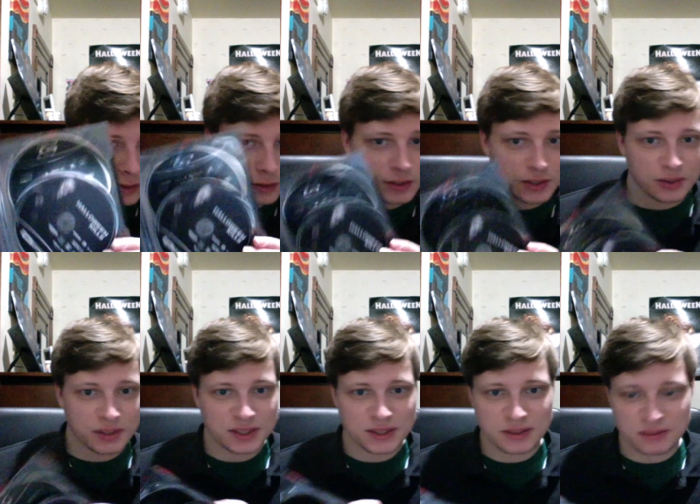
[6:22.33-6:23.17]
So
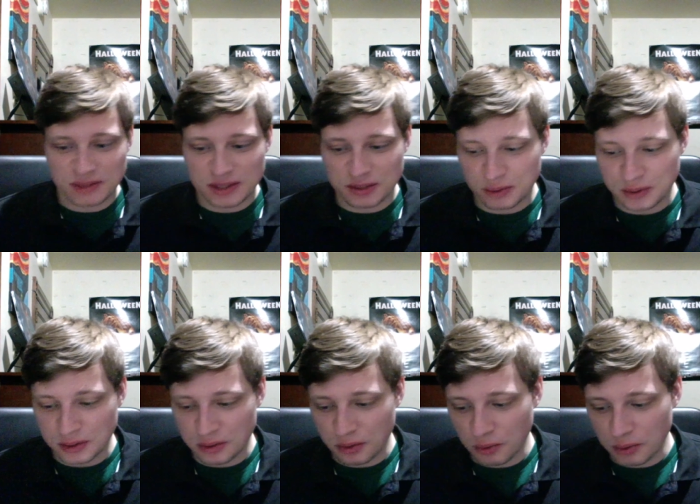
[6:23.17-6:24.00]
it's it's really
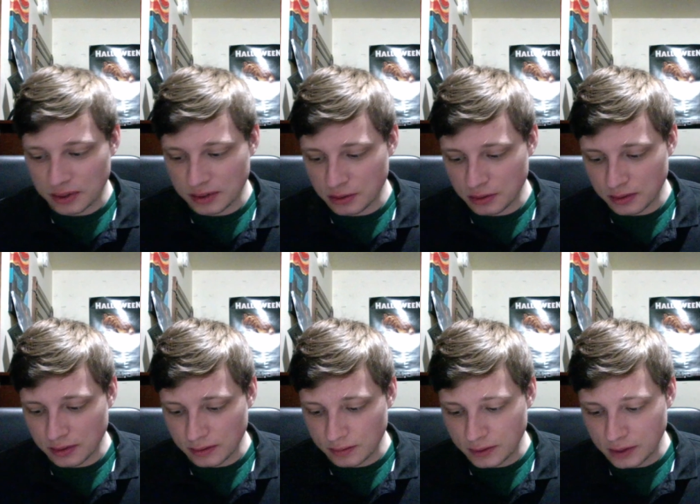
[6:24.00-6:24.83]
cool when you
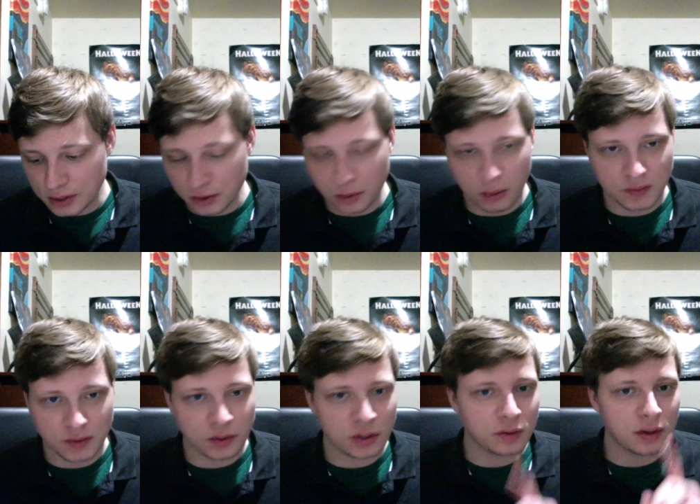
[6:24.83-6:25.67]
can you know you have to
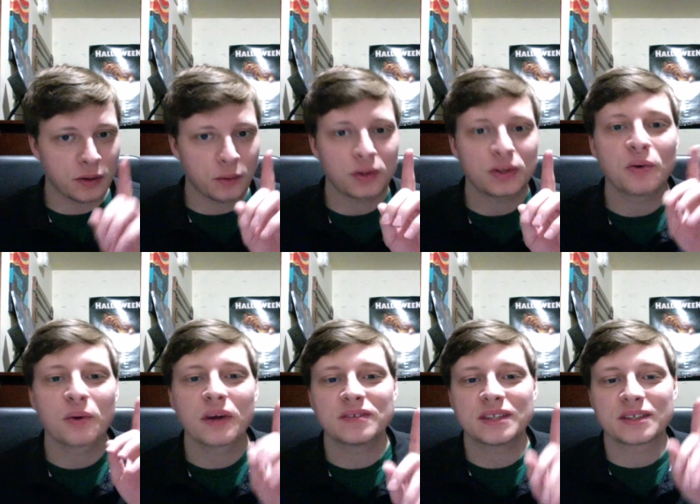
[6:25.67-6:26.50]
you know, only you only
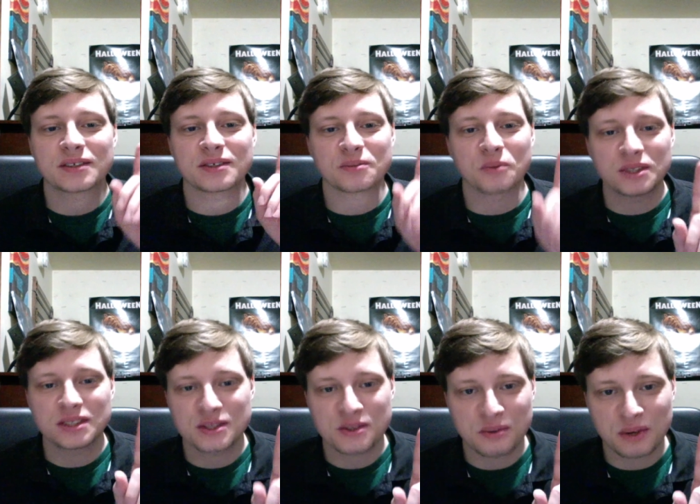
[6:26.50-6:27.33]
have to enter one
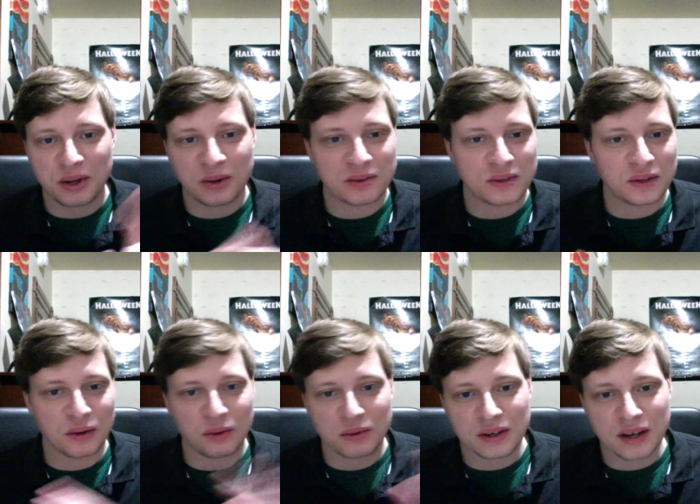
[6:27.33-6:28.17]
digital code and you
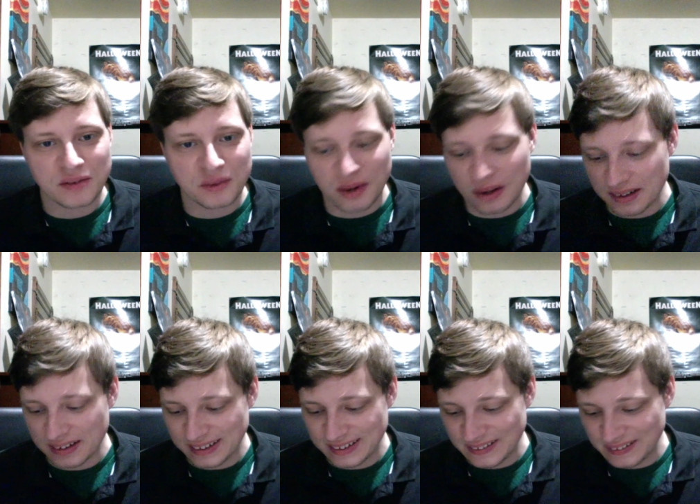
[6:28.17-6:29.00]
own it everywhere
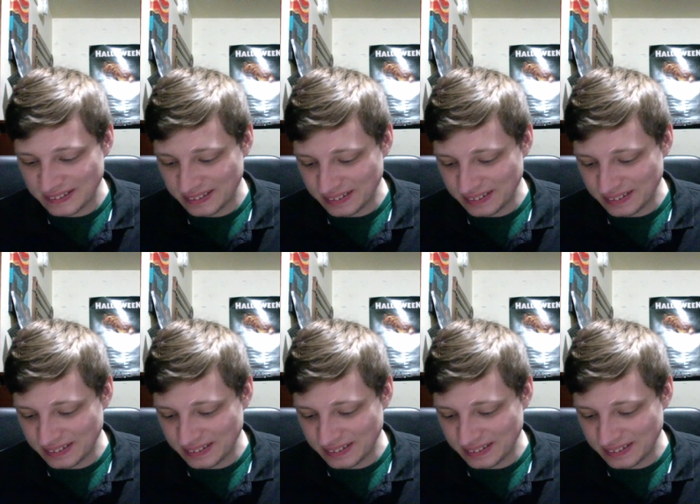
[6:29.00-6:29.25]
you know.